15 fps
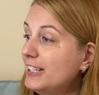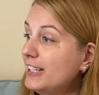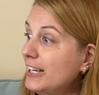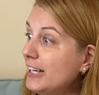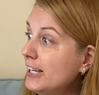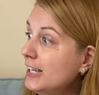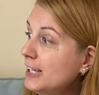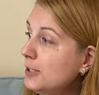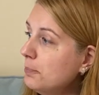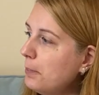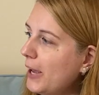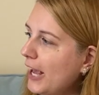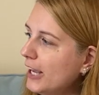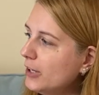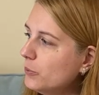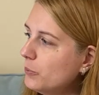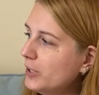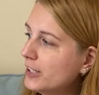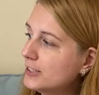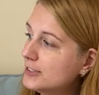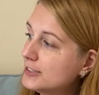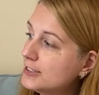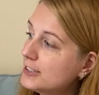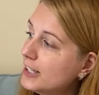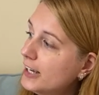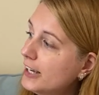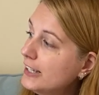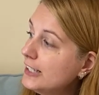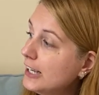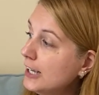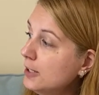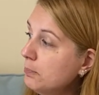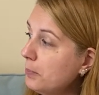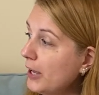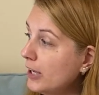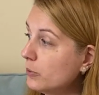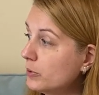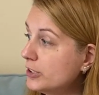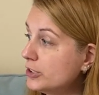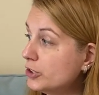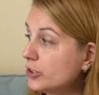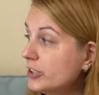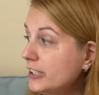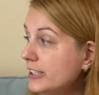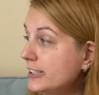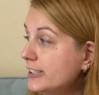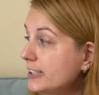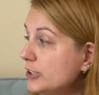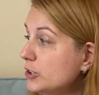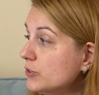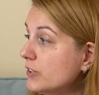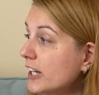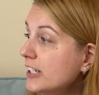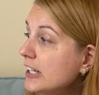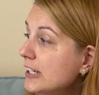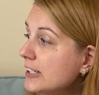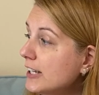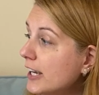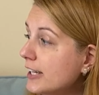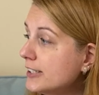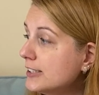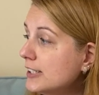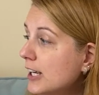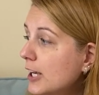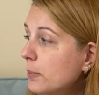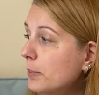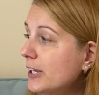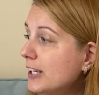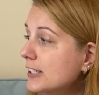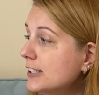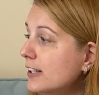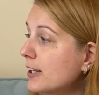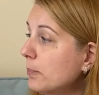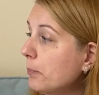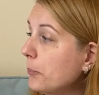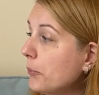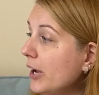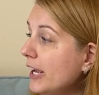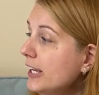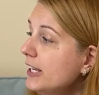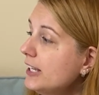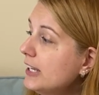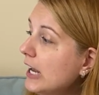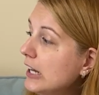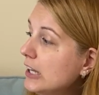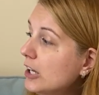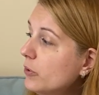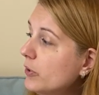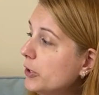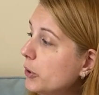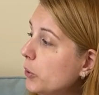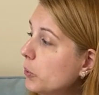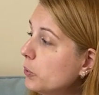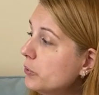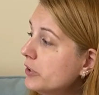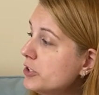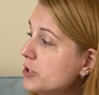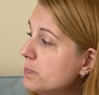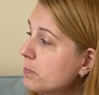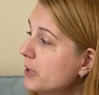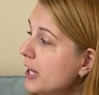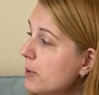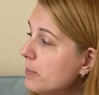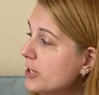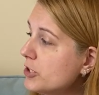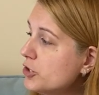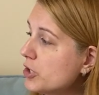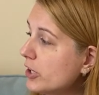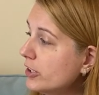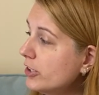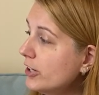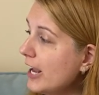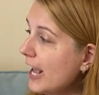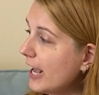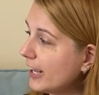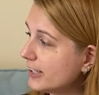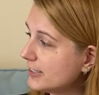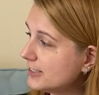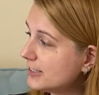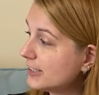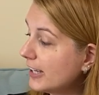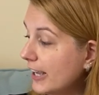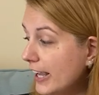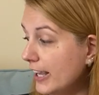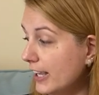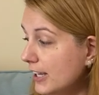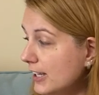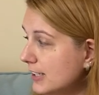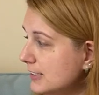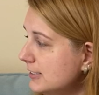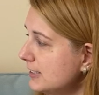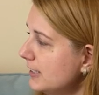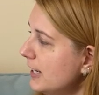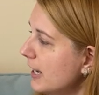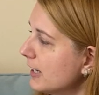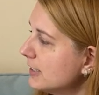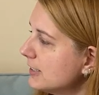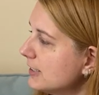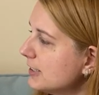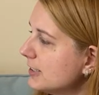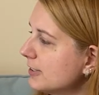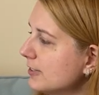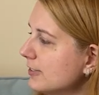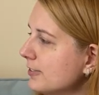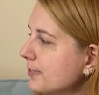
King penguins. King penguins are easy to recognize because of the bright yellow and orange plumage on their heads and necks.